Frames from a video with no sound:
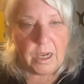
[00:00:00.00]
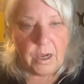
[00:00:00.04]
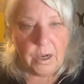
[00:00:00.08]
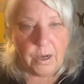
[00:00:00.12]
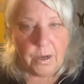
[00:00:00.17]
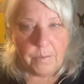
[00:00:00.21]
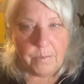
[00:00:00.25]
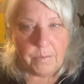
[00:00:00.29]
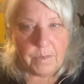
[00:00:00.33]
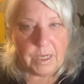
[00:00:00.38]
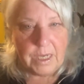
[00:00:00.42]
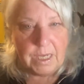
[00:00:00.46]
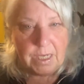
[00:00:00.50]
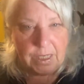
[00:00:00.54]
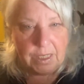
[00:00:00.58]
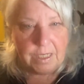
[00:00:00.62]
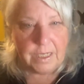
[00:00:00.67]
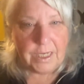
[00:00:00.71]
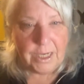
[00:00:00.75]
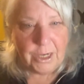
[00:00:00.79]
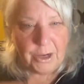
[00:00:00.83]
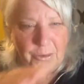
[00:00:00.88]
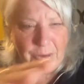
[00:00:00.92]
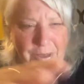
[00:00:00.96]

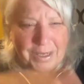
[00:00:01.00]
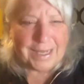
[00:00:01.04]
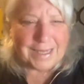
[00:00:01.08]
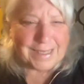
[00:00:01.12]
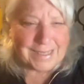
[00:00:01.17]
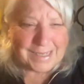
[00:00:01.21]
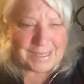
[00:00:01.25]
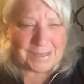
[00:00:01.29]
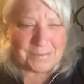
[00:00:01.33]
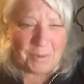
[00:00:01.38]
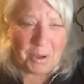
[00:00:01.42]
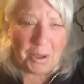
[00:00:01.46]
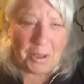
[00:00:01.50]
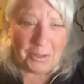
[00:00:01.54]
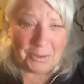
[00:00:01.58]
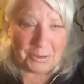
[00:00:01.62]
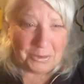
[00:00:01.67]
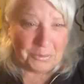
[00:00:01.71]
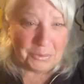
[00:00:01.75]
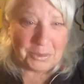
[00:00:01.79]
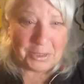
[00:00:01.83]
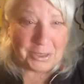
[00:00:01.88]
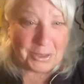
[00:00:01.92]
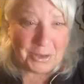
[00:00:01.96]
It gets
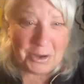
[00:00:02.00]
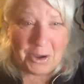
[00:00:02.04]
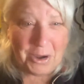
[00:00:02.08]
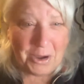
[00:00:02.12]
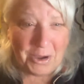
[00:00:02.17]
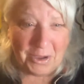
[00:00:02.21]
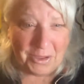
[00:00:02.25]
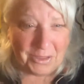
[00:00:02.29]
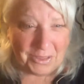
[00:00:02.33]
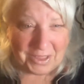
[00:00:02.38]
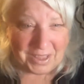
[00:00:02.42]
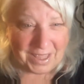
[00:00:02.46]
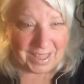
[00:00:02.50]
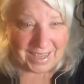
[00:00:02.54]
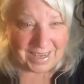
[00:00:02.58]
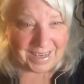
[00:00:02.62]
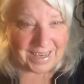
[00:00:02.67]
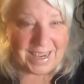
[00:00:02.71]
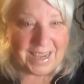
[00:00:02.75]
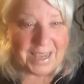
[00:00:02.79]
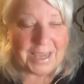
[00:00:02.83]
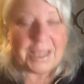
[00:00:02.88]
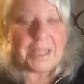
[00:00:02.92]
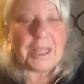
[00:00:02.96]
smaller. What do you call
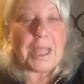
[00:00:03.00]
that?